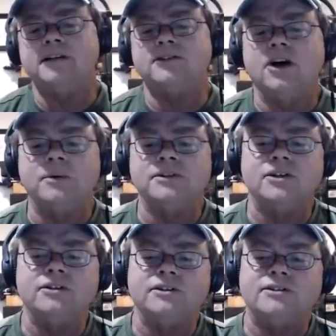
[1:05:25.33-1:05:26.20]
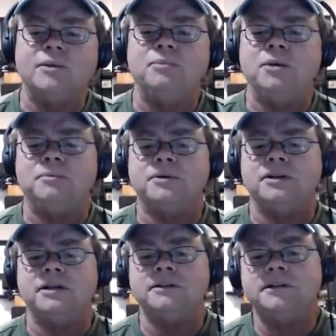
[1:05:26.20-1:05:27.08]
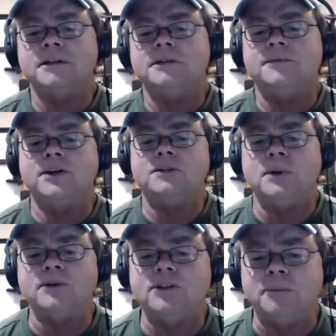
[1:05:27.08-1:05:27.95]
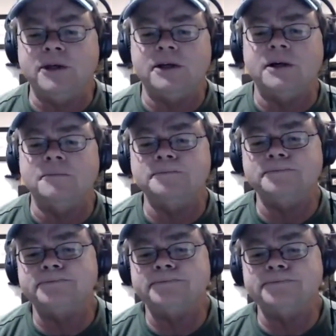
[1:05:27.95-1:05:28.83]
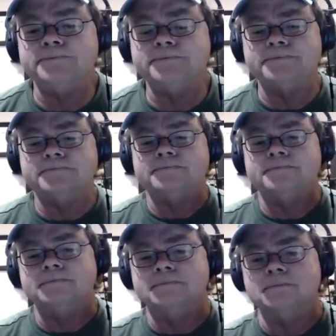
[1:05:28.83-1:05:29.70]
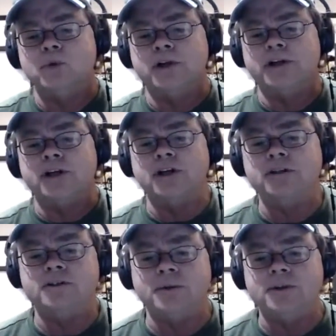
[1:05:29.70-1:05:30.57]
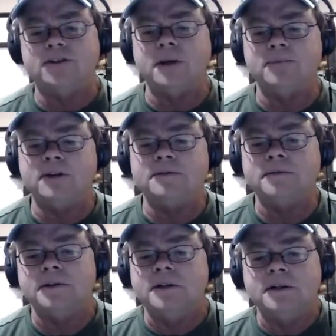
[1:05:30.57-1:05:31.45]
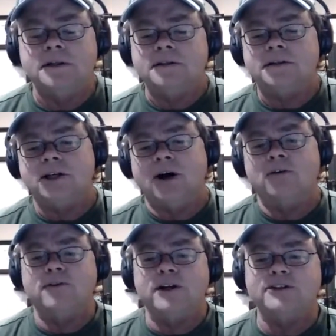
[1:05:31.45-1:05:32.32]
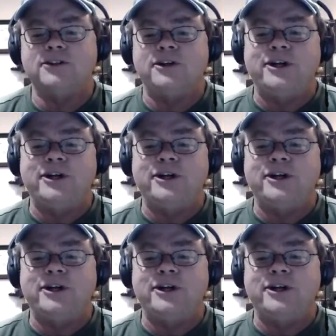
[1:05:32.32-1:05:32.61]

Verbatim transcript: It's always good to see people uh, that are supposed to be um, really good doing something get all flustered,